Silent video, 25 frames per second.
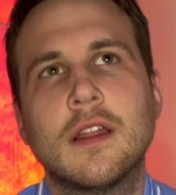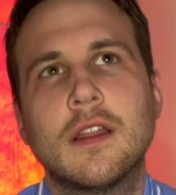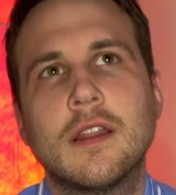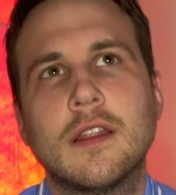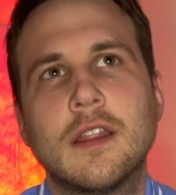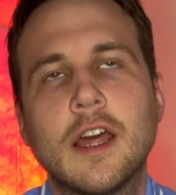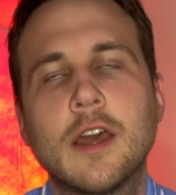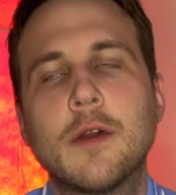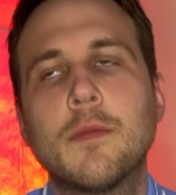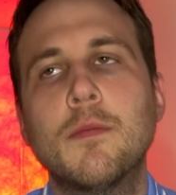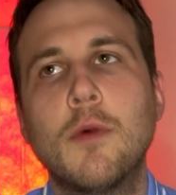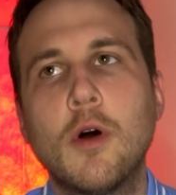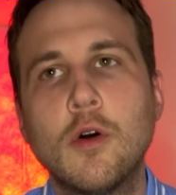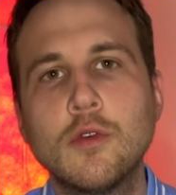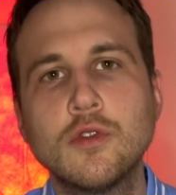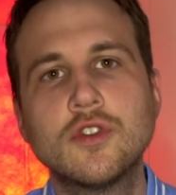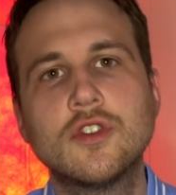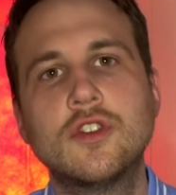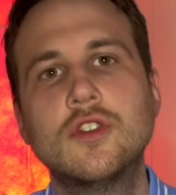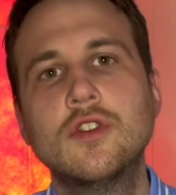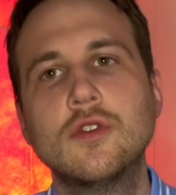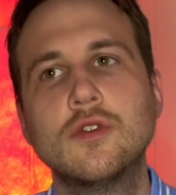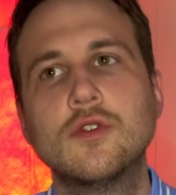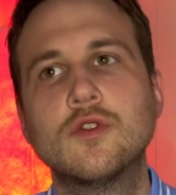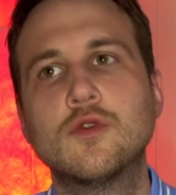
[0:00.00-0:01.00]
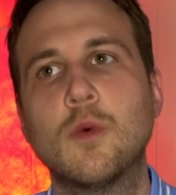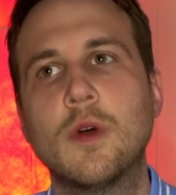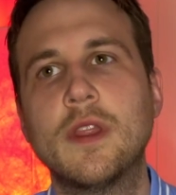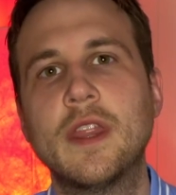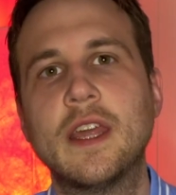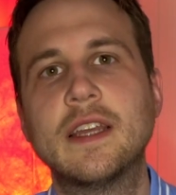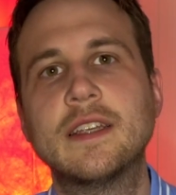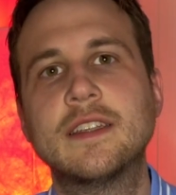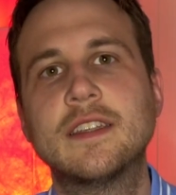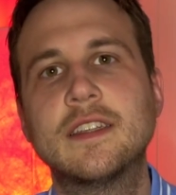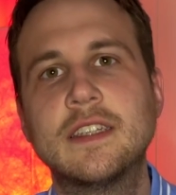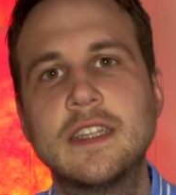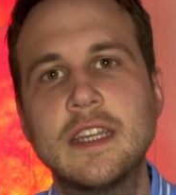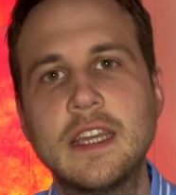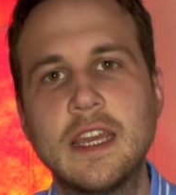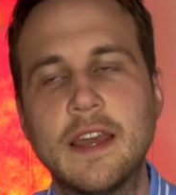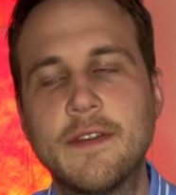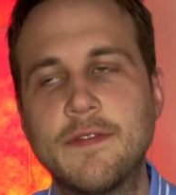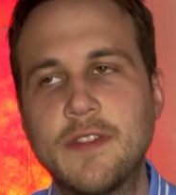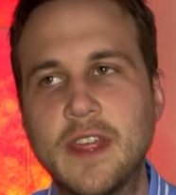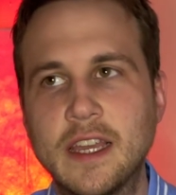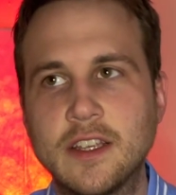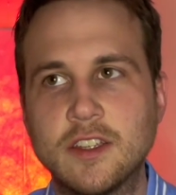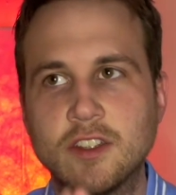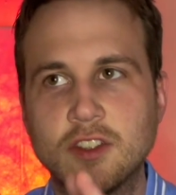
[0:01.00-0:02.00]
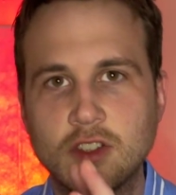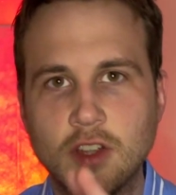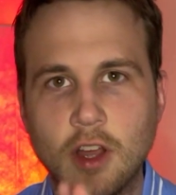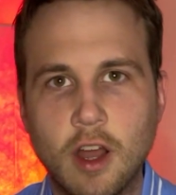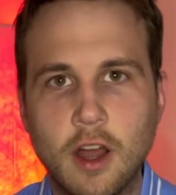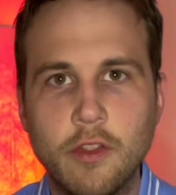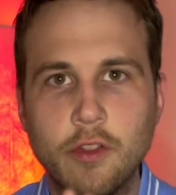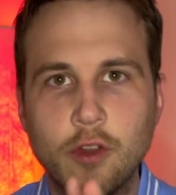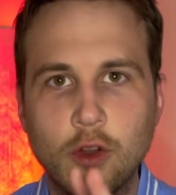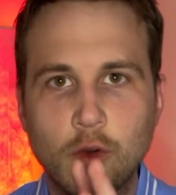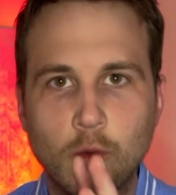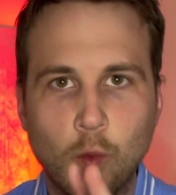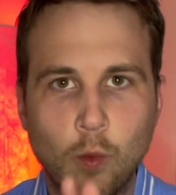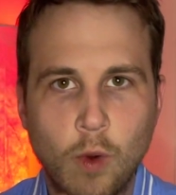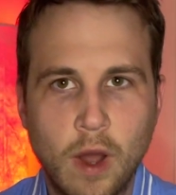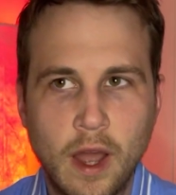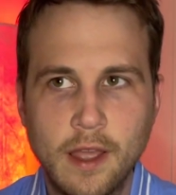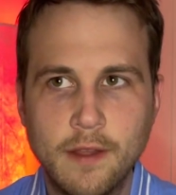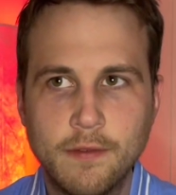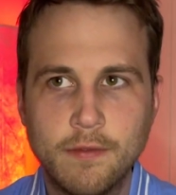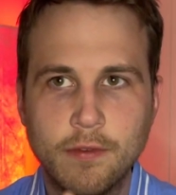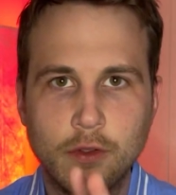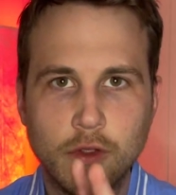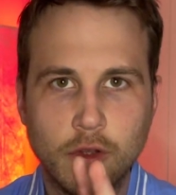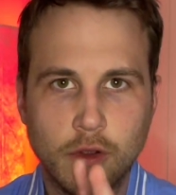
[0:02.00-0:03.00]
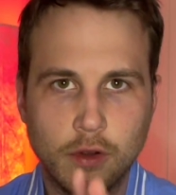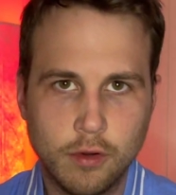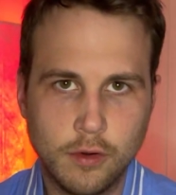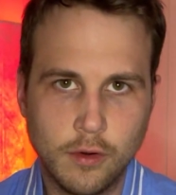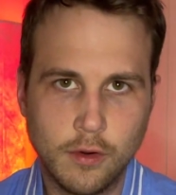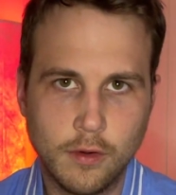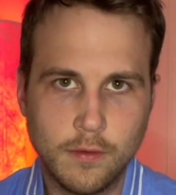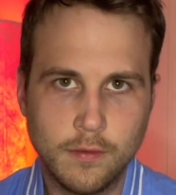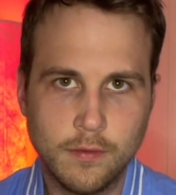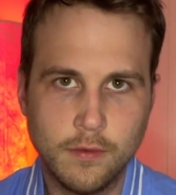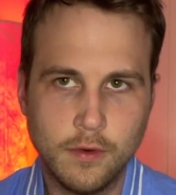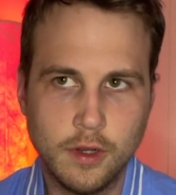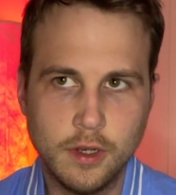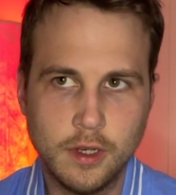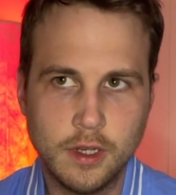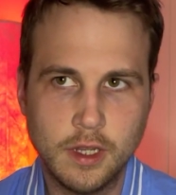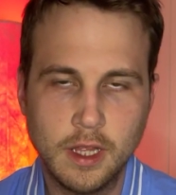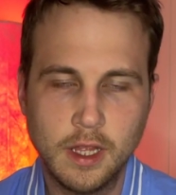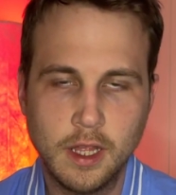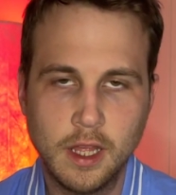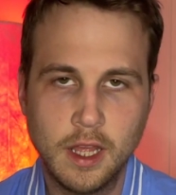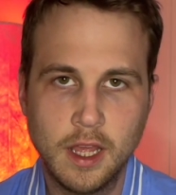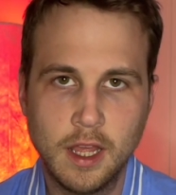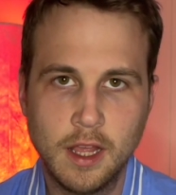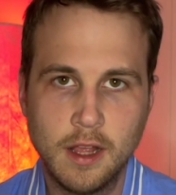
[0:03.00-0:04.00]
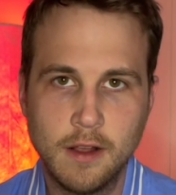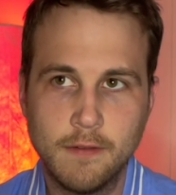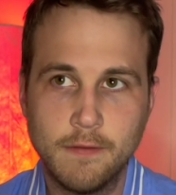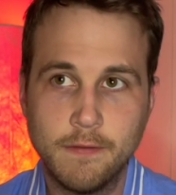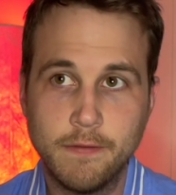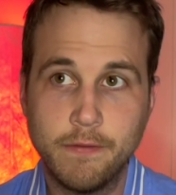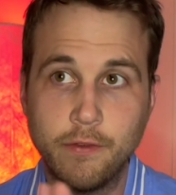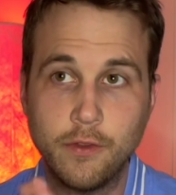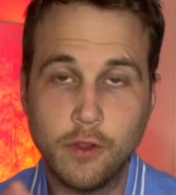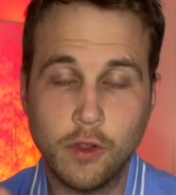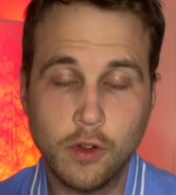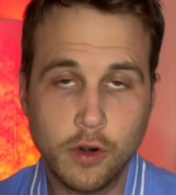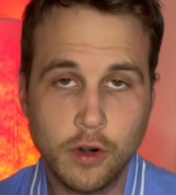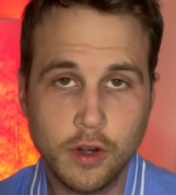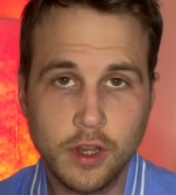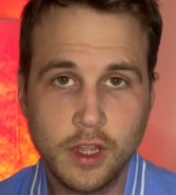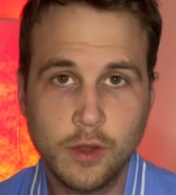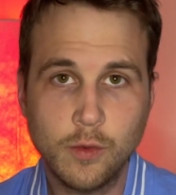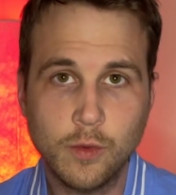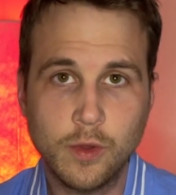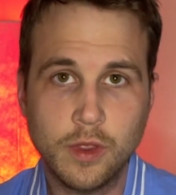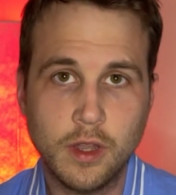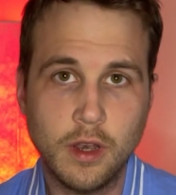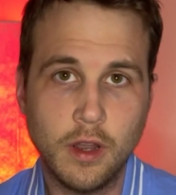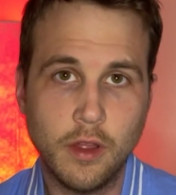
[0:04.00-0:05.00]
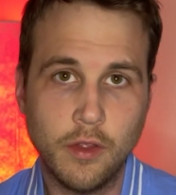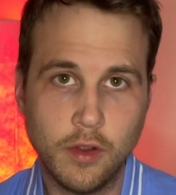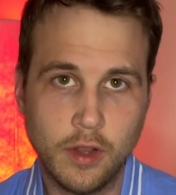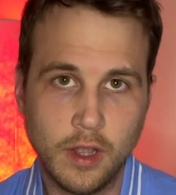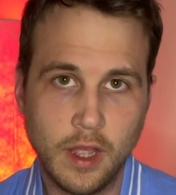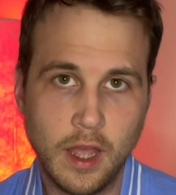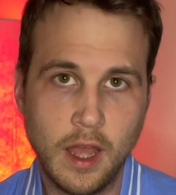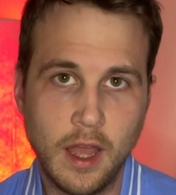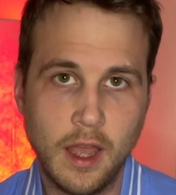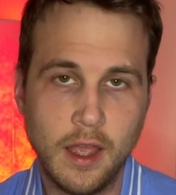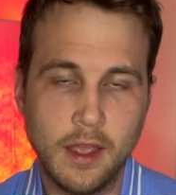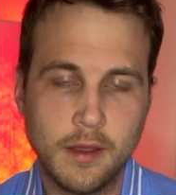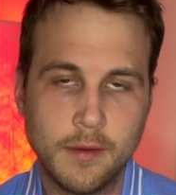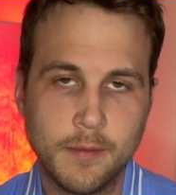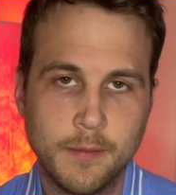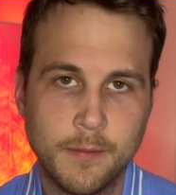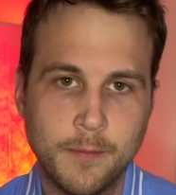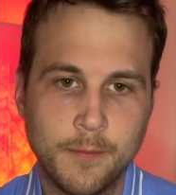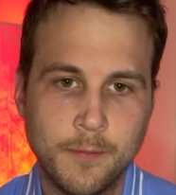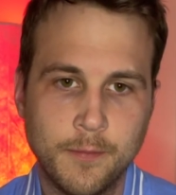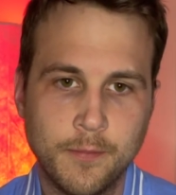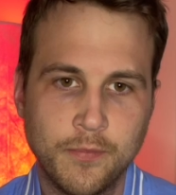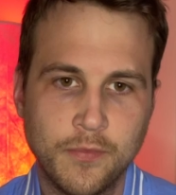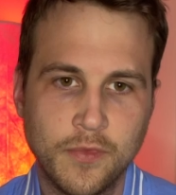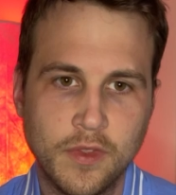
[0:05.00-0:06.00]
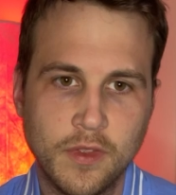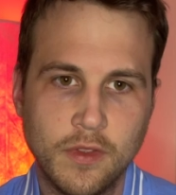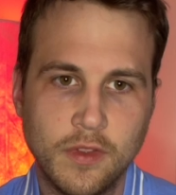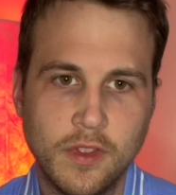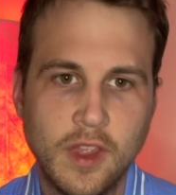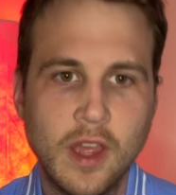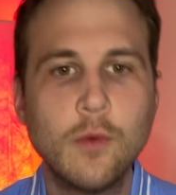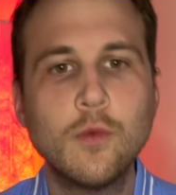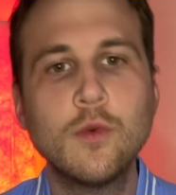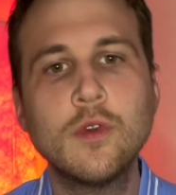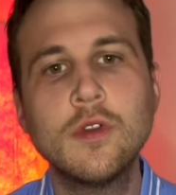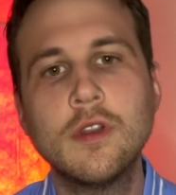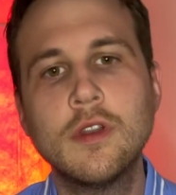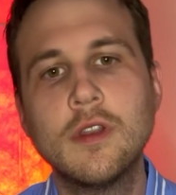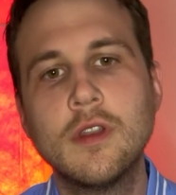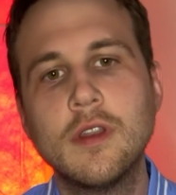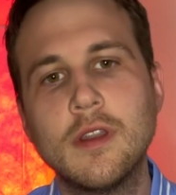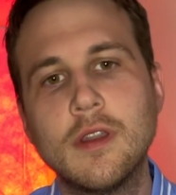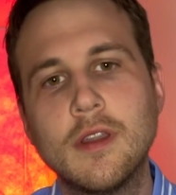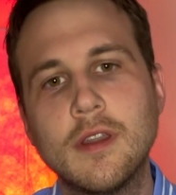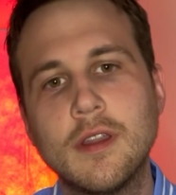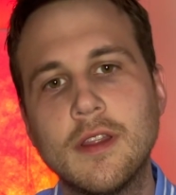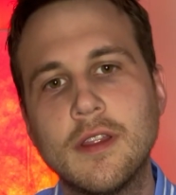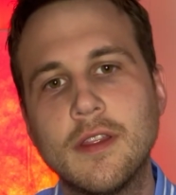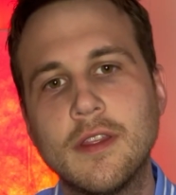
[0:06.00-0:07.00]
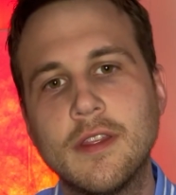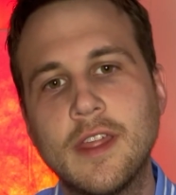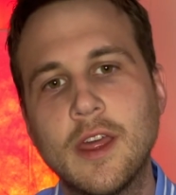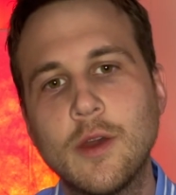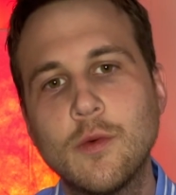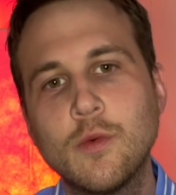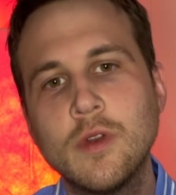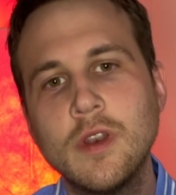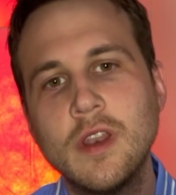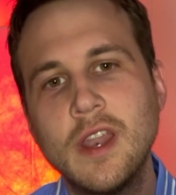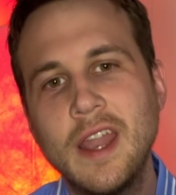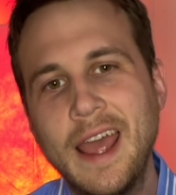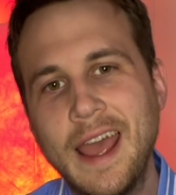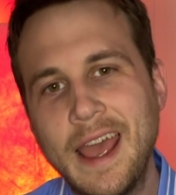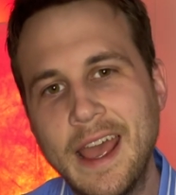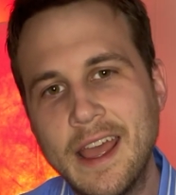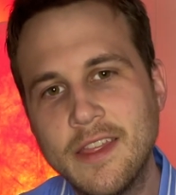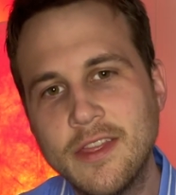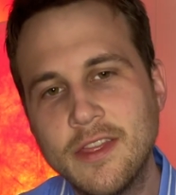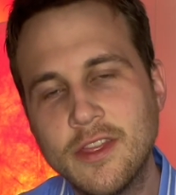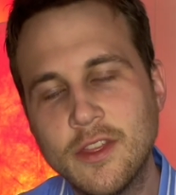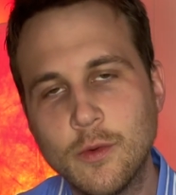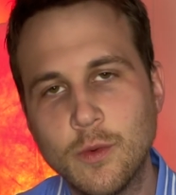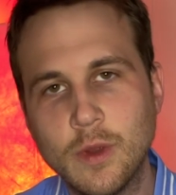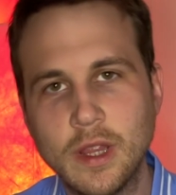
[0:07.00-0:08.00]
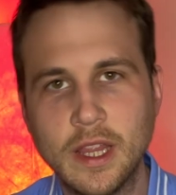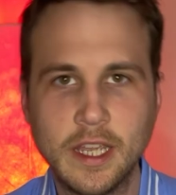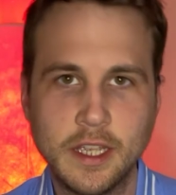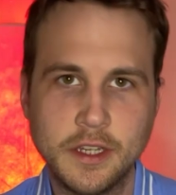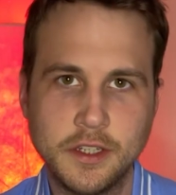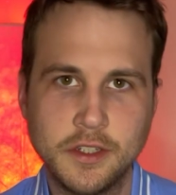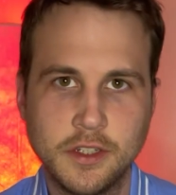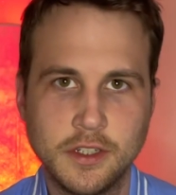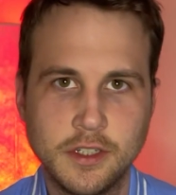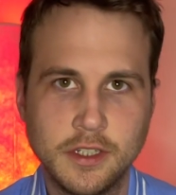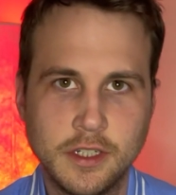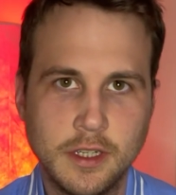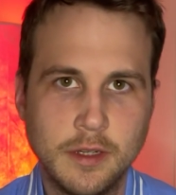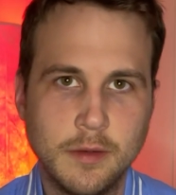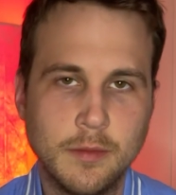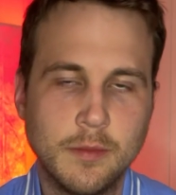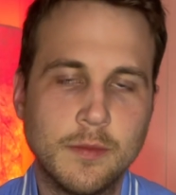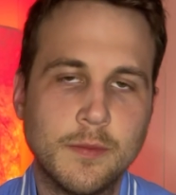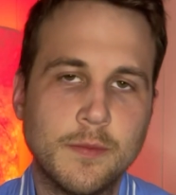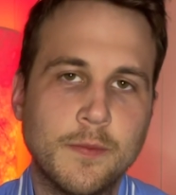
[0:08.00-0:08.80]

like most dudes when if they saw their wife or their girlfriend flirting with another guy, they wouldn't they wouldn't end the relationship.